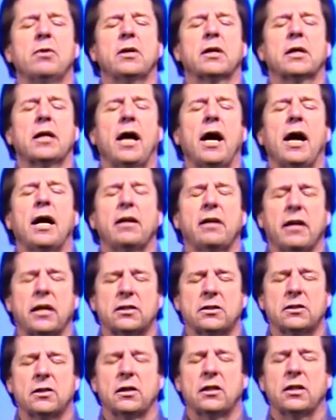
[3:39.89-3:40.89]
the
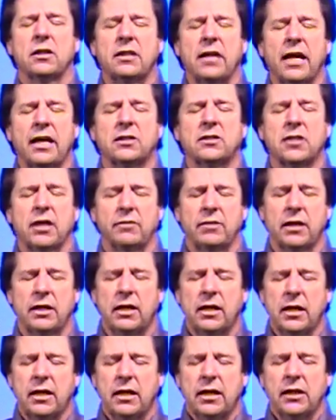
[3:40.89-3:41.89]
context or the text of it.
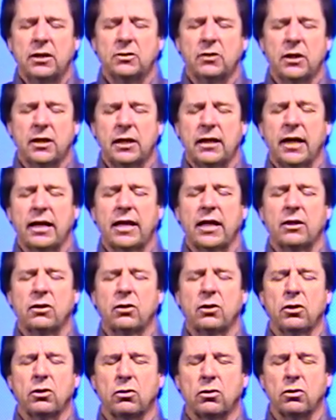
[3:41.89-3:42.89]
So I got out
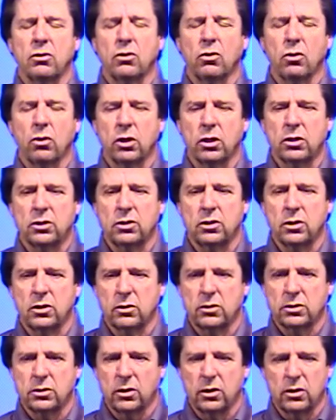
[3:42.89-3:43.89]
good old concordance, you know,
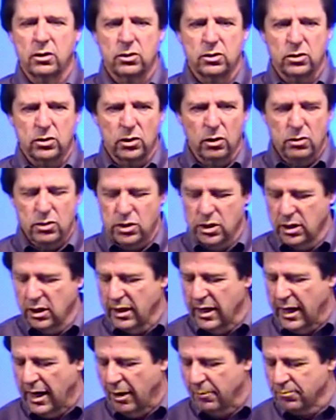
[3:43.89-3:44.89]
and started searching it
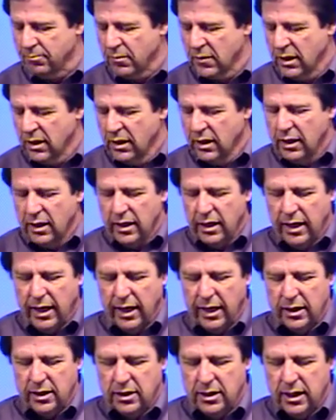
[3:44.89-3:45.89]
out.
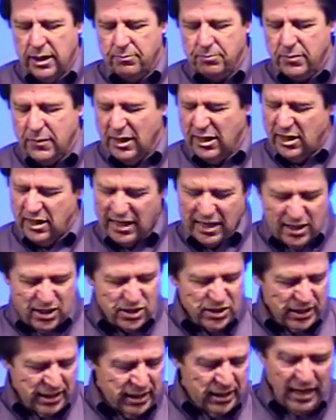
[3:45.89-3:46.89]
And, uh, and, and
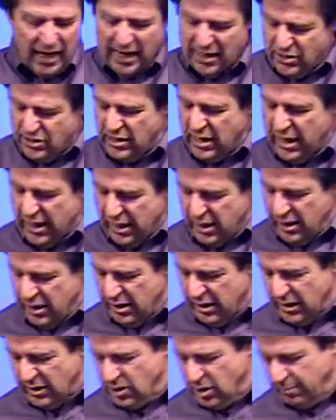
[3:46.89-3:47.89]
it's in Isaiah, and
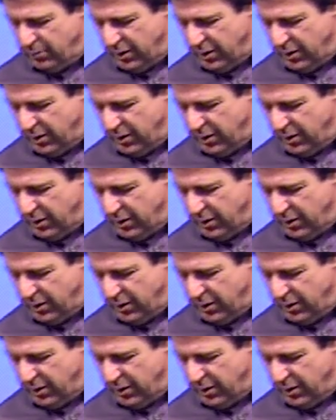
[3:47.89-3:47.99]
that's the